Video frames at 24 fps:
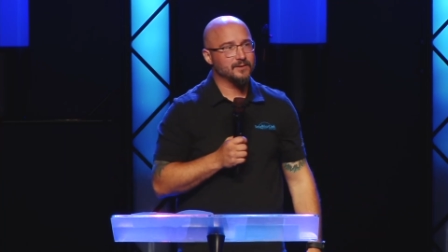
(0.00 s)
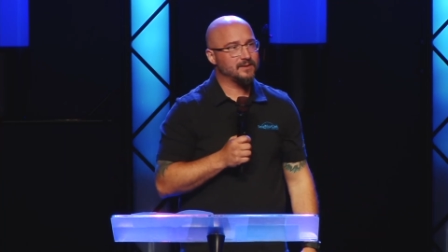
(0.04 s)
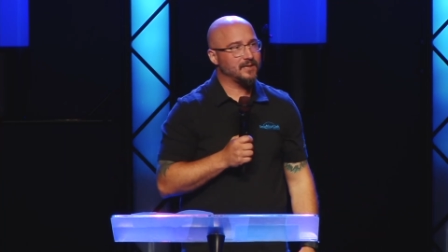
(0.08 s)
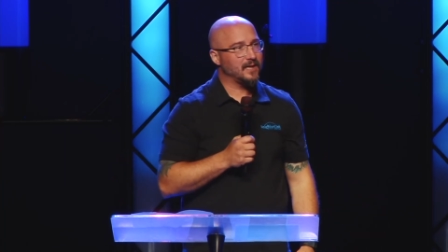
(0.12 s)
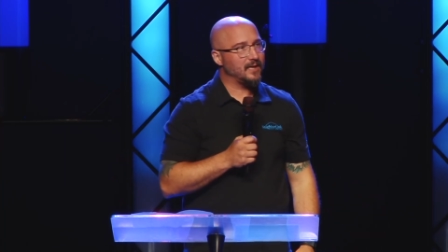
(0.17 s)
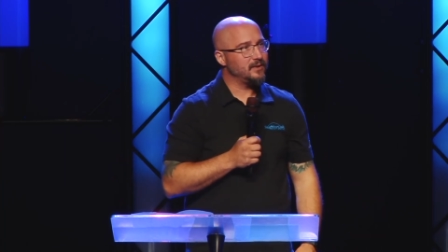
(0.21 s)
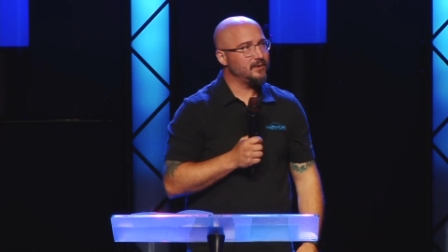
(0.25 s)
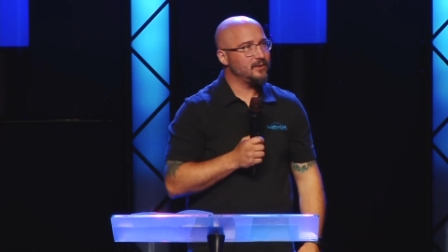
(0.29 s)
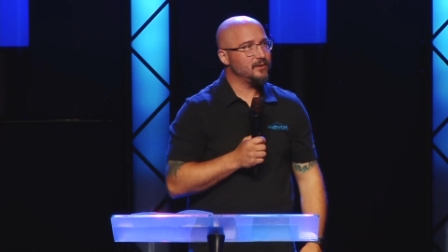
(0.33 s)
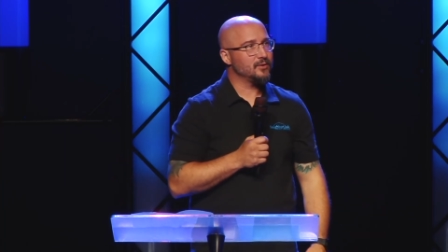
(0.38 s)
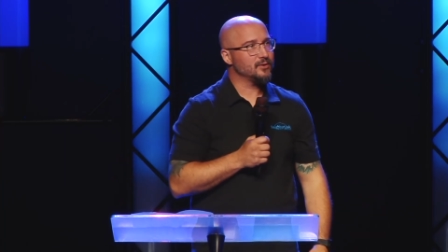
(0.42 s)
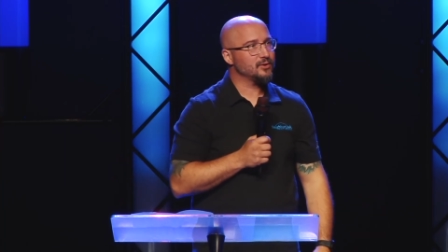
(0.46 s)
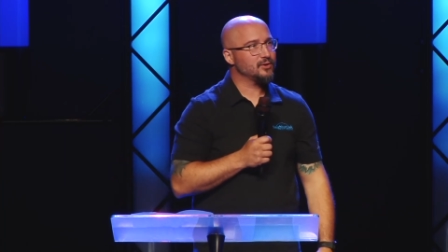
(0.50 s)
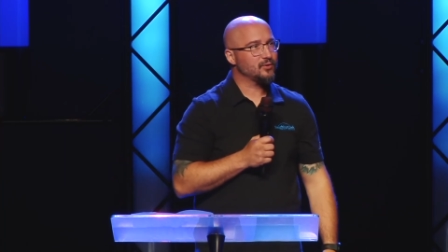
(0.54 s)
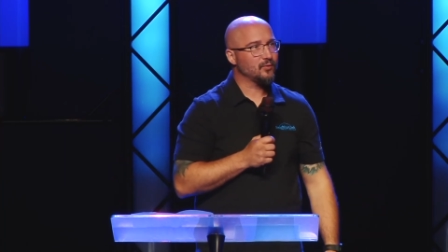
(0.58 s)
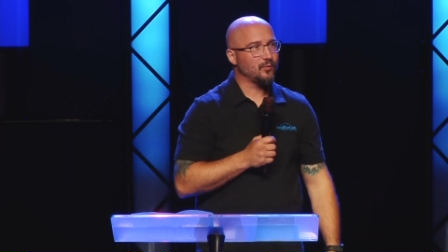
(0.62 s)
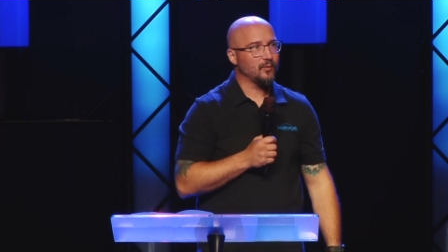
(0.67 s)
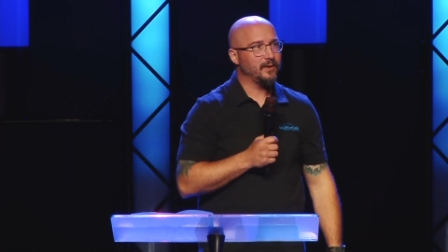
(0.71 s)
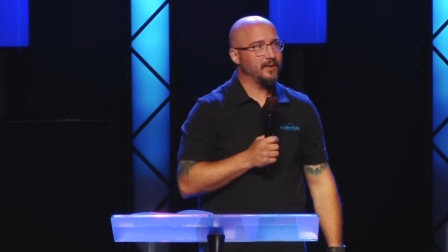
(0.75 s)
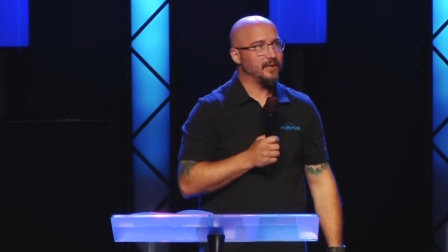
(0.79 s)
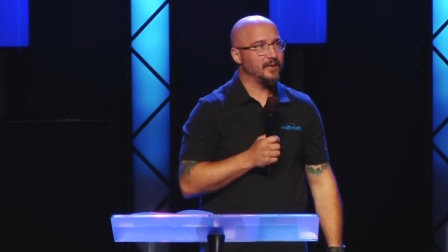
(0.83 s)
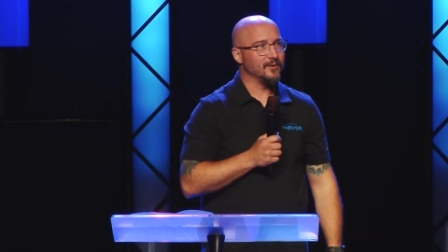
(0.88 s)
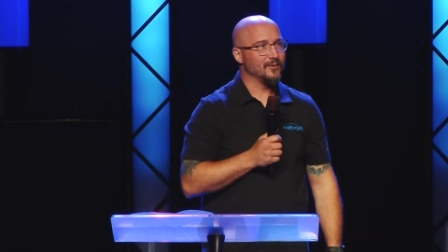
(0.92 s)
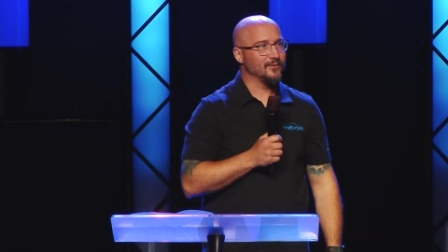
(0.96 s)
10 years,
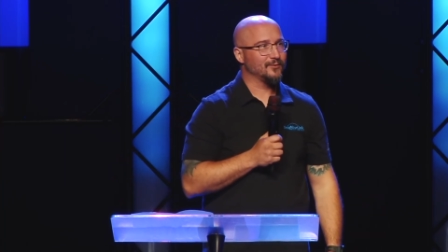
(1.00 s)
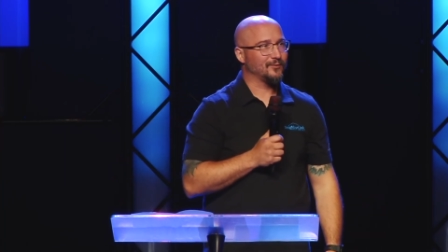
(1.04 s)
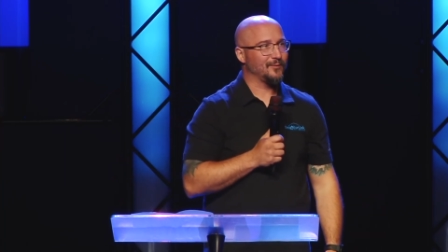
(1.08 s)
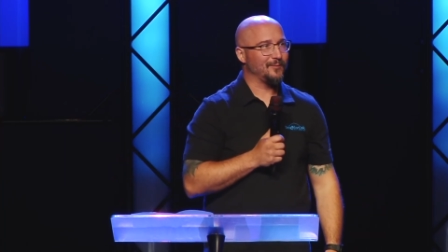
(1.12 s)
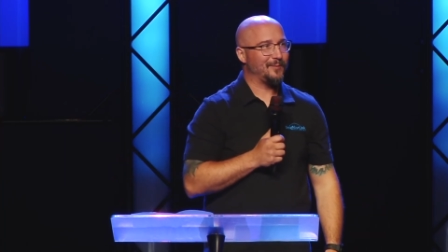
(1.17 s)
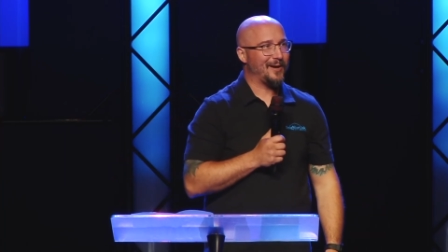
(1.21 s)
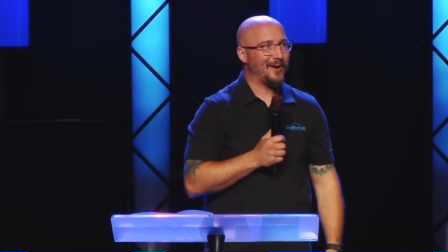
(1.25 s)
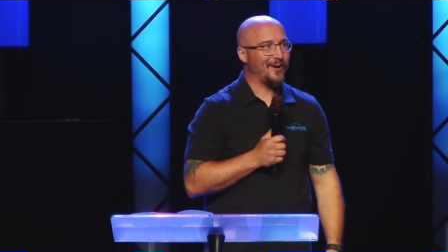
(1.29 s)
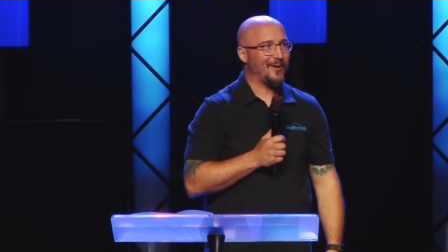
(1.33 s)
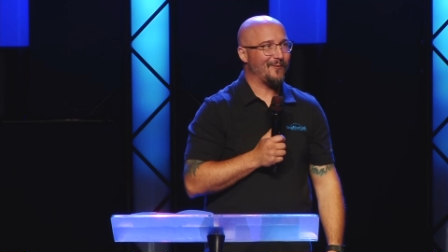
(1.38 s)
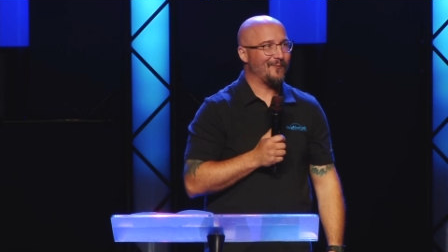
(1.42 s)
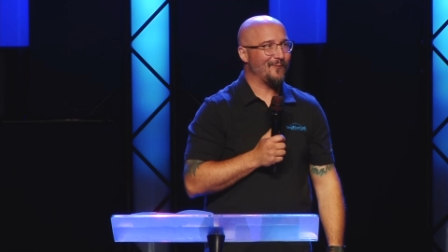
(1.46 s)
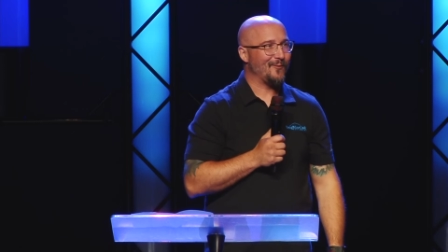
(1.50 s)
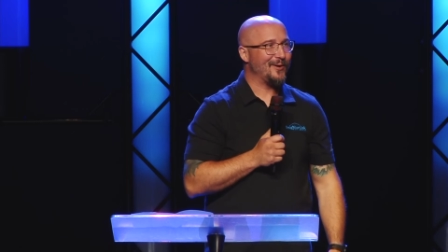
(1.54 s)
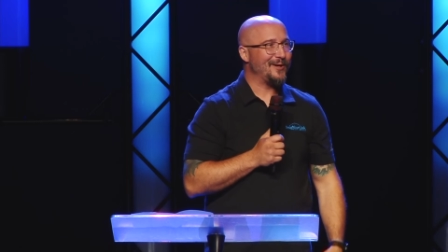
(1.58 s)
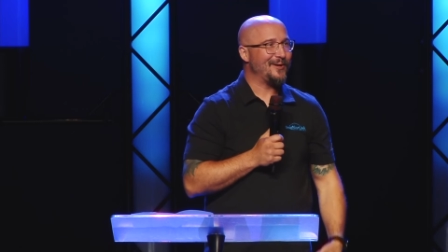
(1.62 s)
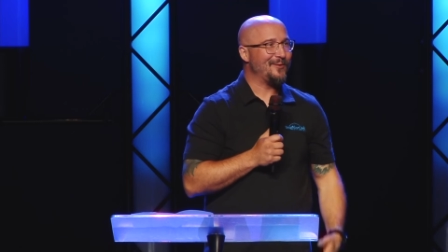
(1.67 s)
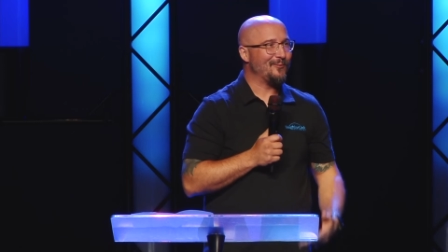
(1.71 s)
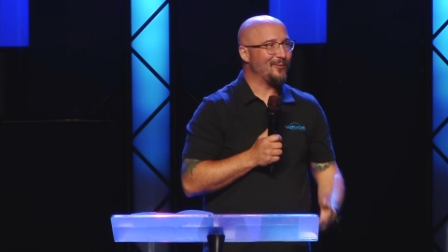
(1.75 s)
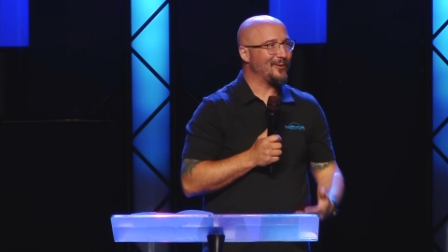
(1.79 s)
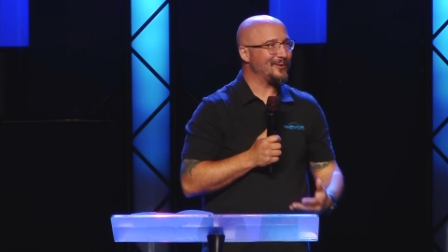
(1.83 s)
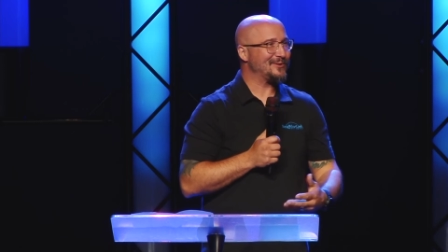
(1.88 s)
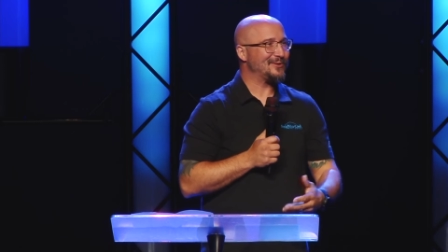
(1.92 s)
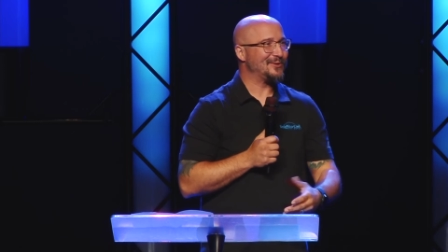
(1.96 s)
20 years from now of what he
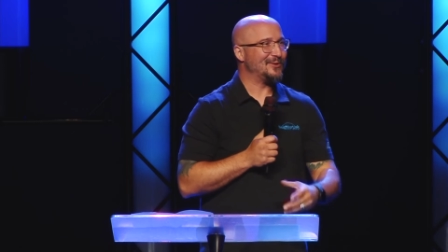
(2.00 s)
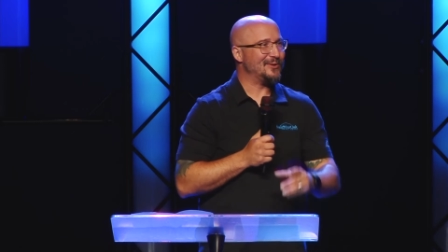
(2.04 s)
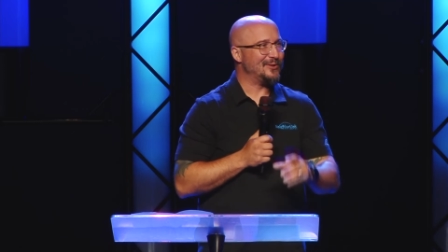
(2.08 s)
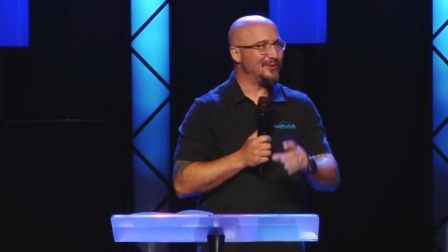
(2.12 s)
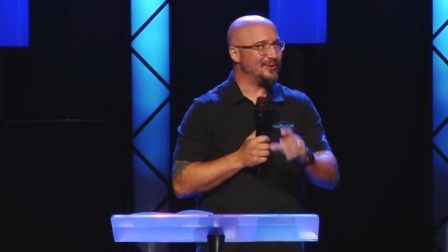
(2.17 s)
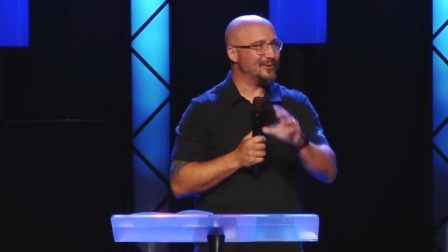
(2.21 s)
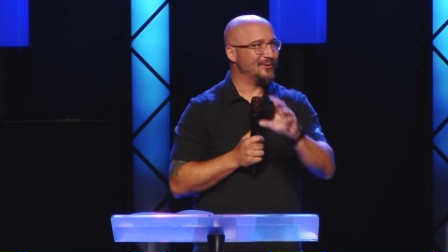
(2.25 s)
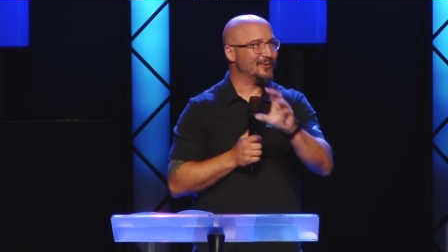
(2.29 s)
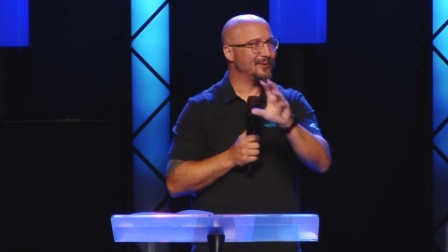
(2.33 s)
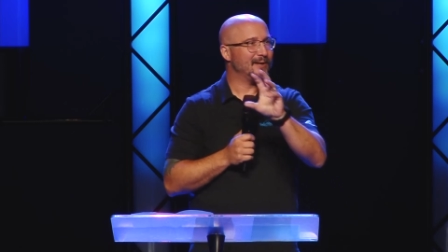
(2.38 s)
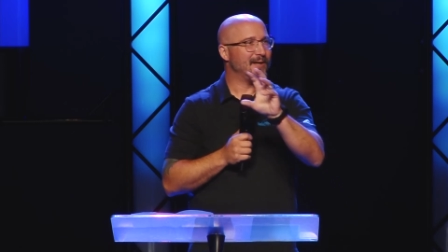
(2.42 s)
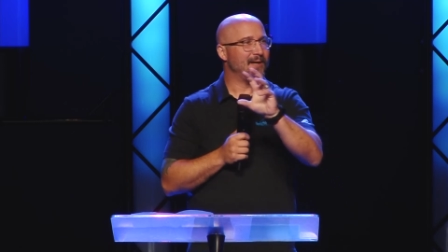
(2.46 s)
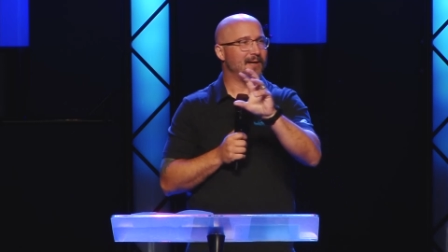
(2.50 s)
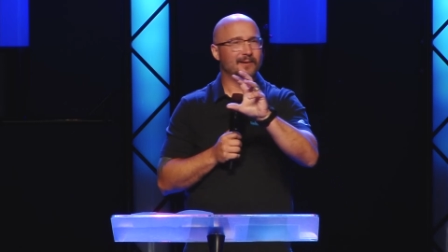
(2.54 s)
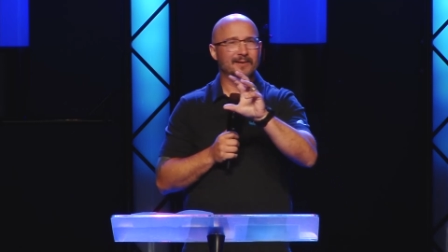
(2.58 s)
wants you to do.